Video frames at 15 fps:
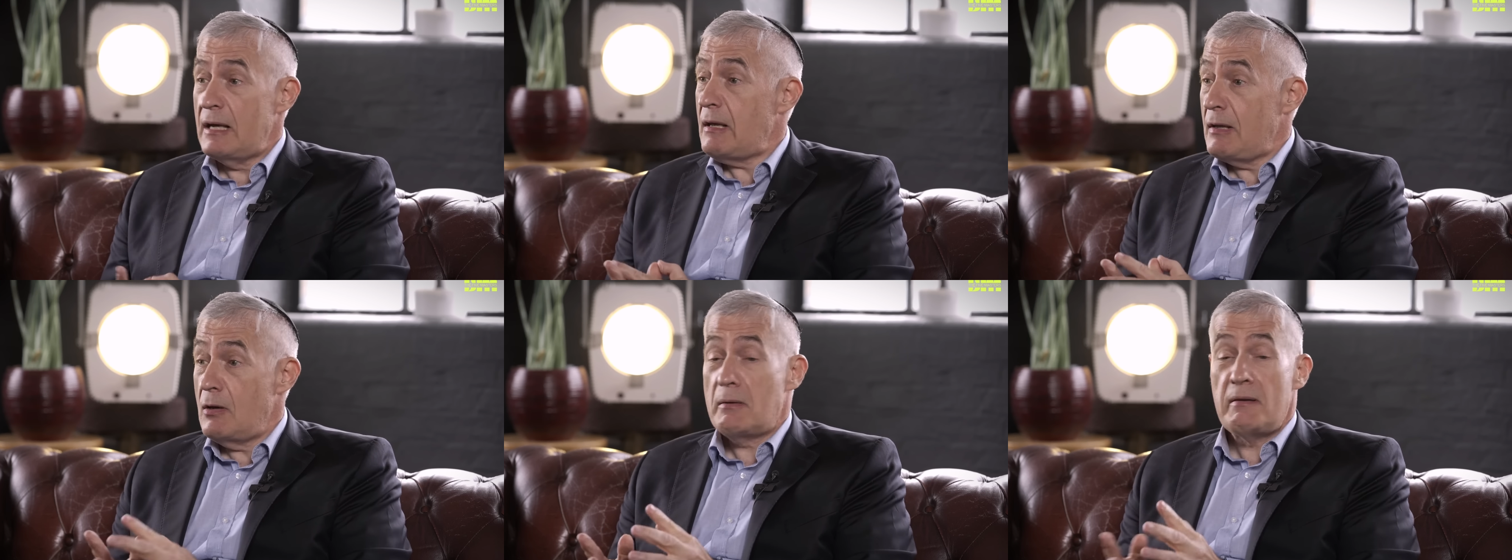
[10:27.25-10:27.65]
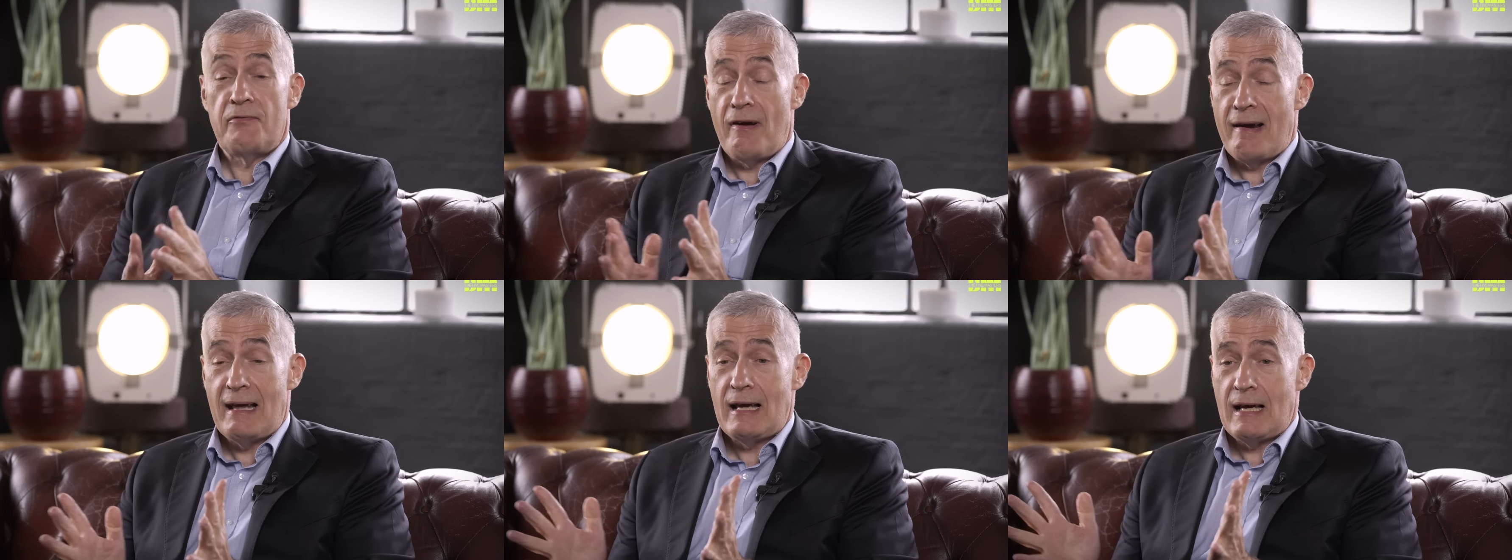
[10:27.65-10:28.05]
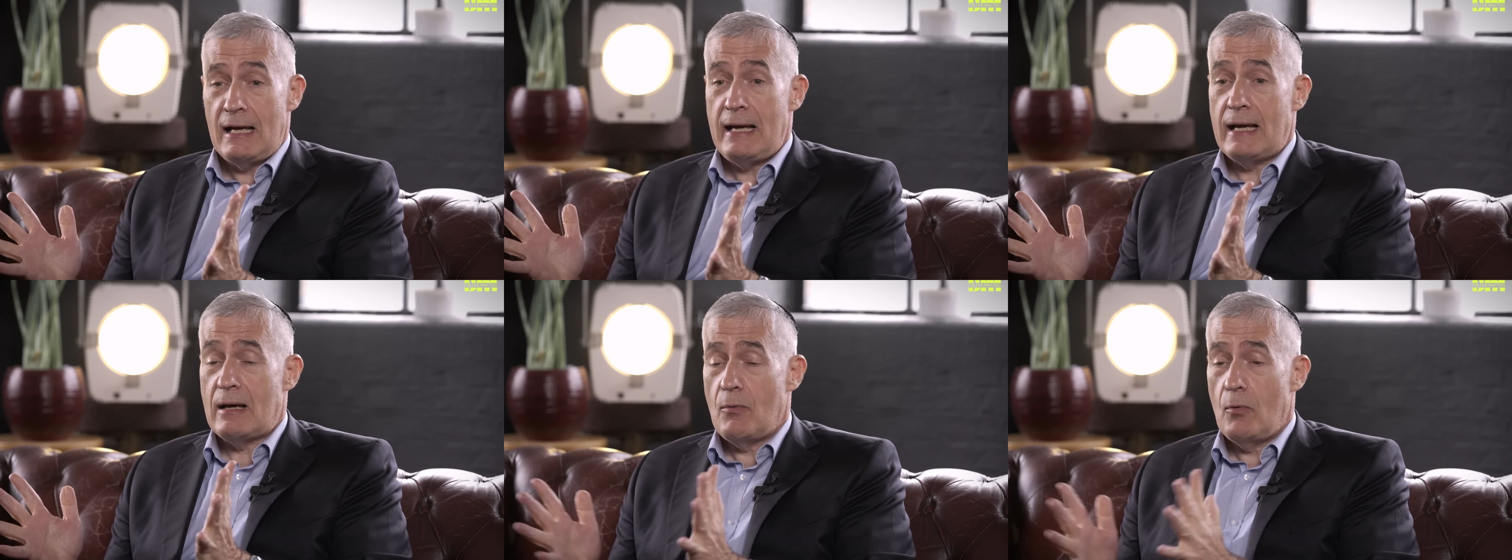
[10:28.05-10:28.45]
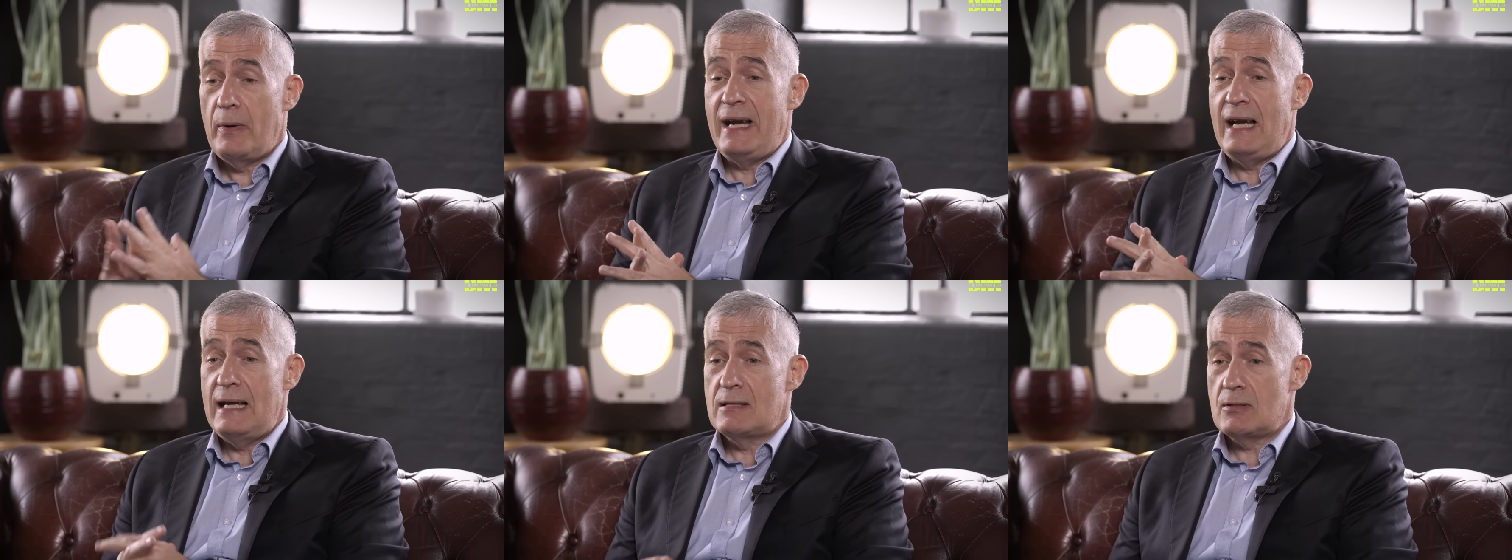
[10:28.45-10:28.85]
you've got to be very clear.
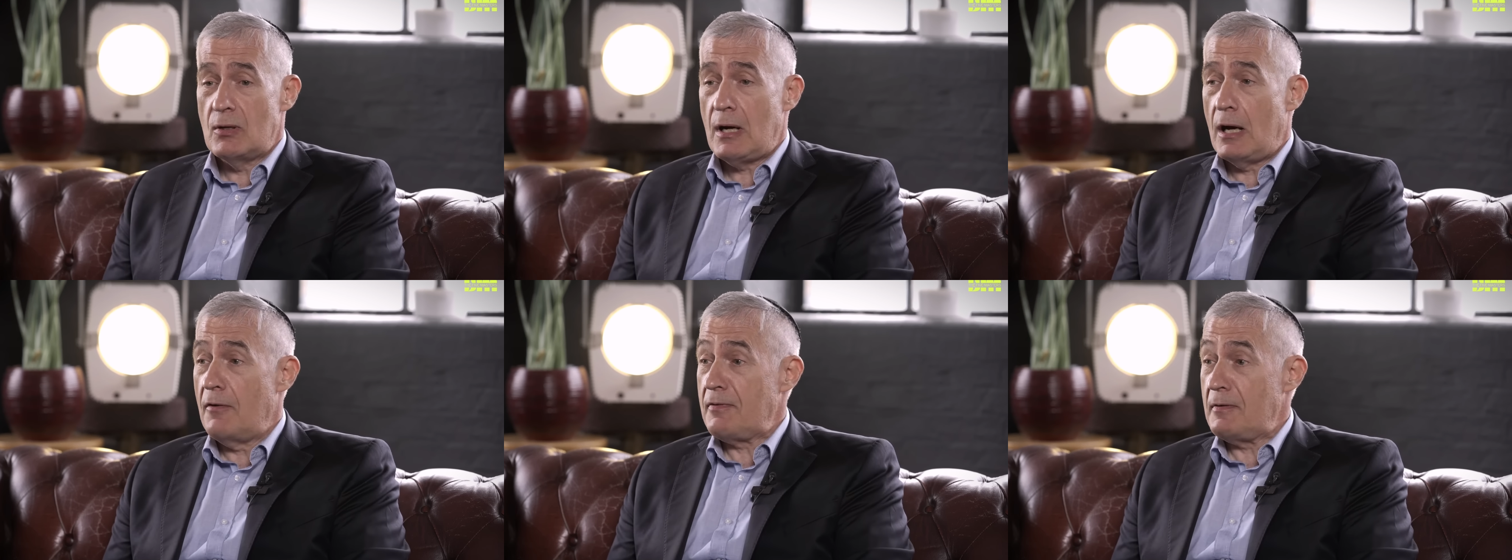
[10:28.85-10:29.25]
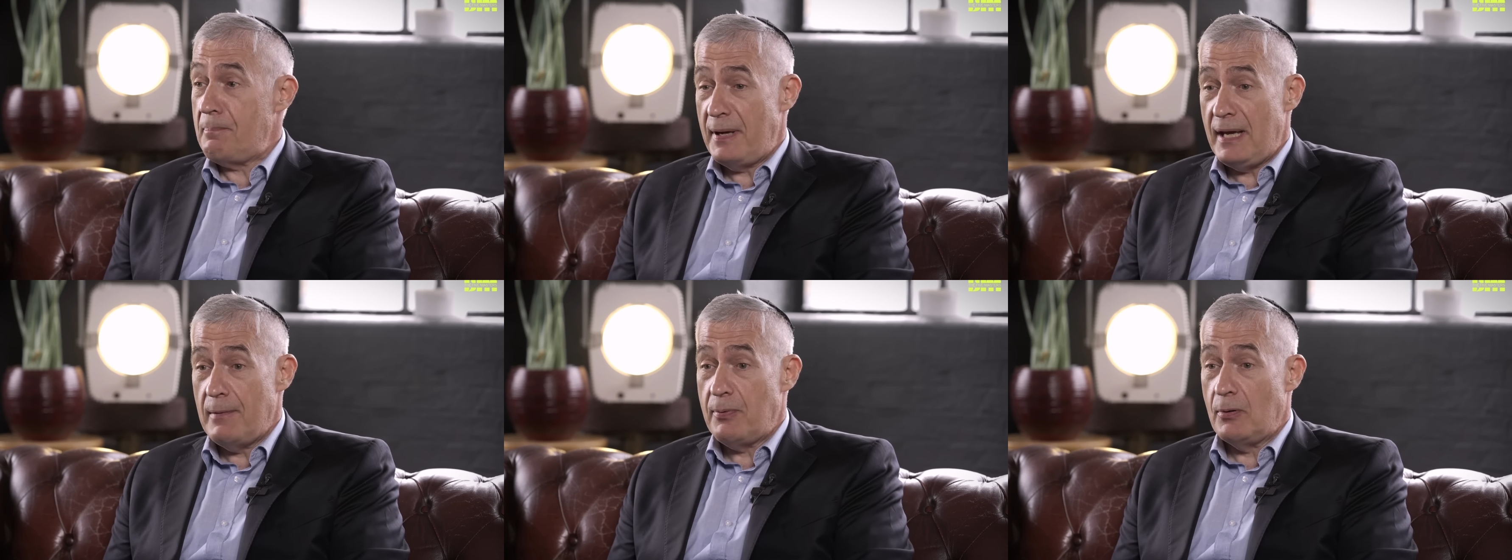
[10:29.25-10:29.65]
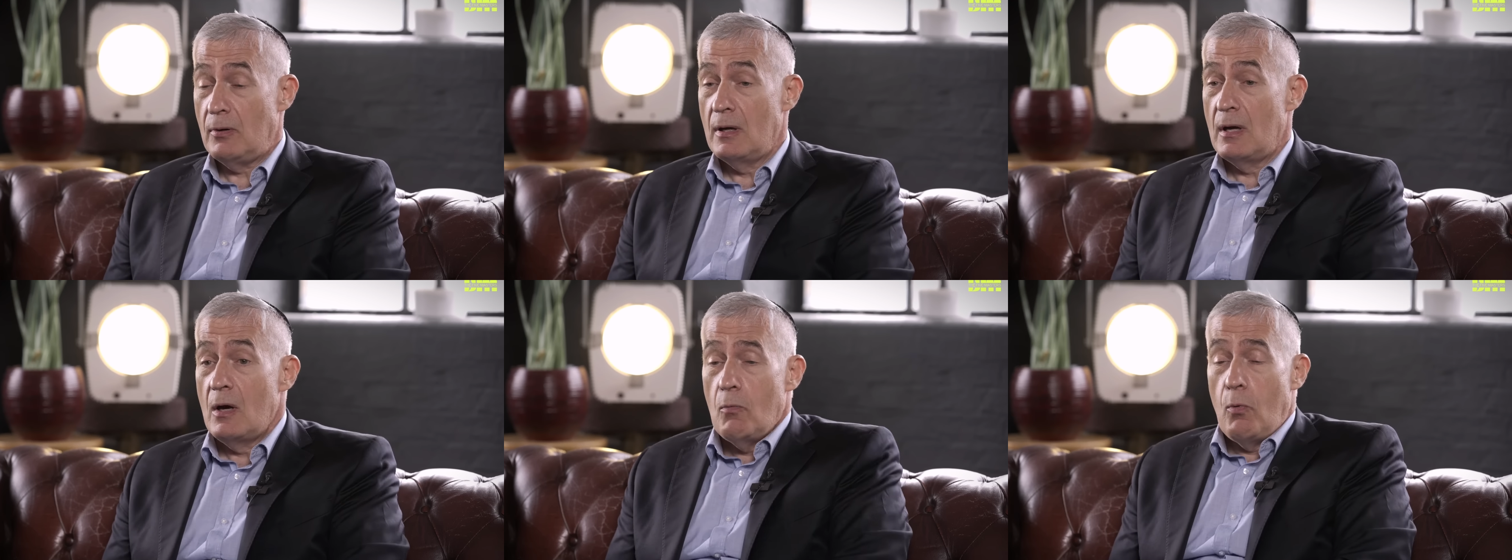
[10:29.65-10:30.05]
We need to look after people.